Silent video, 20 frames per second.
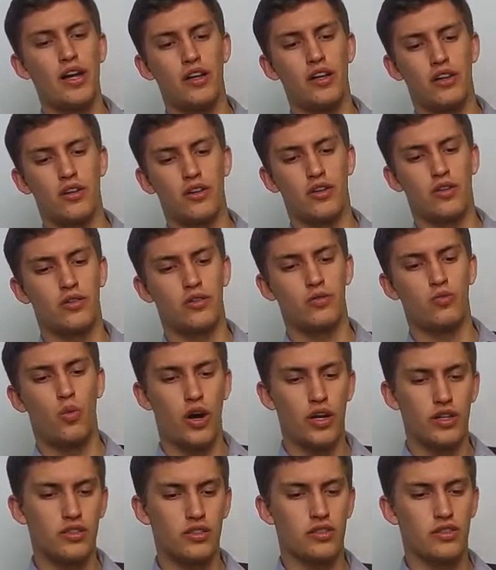you could
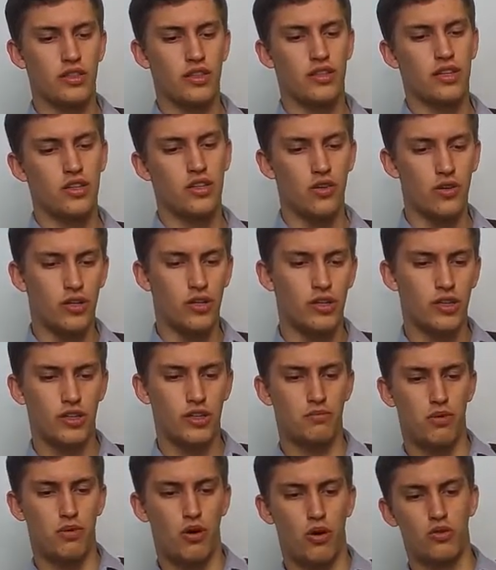want the Docker
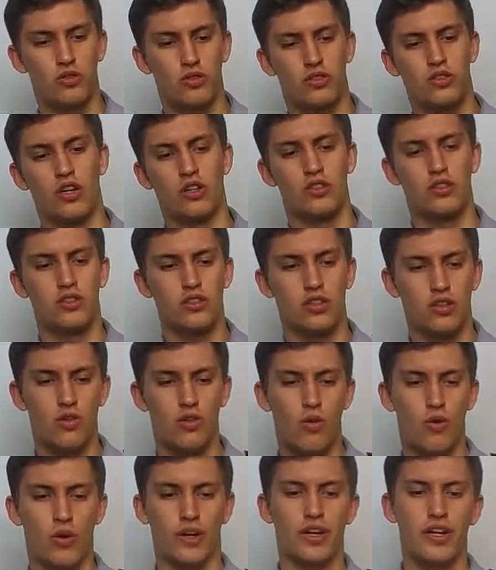
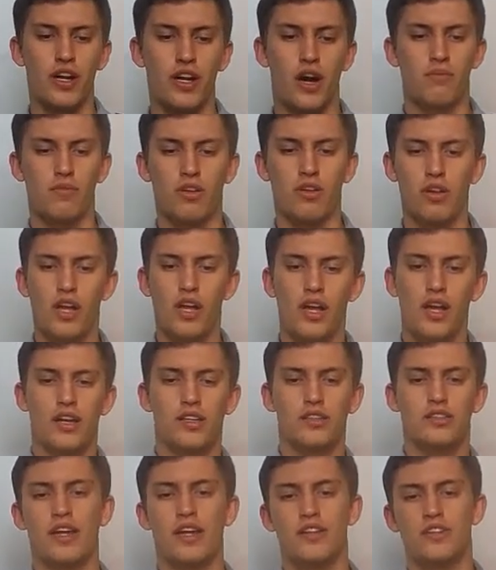Compose.core YAML.
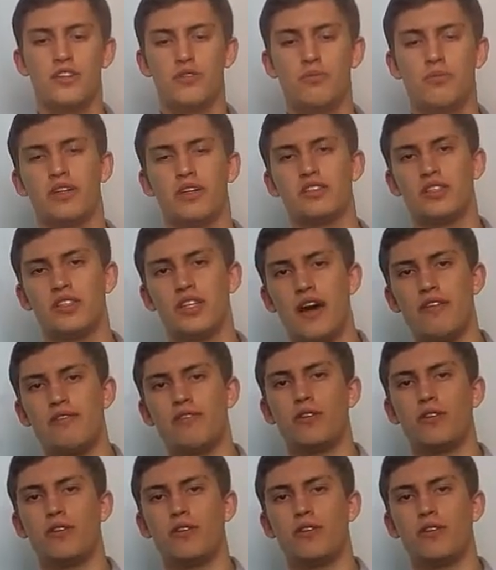And you must never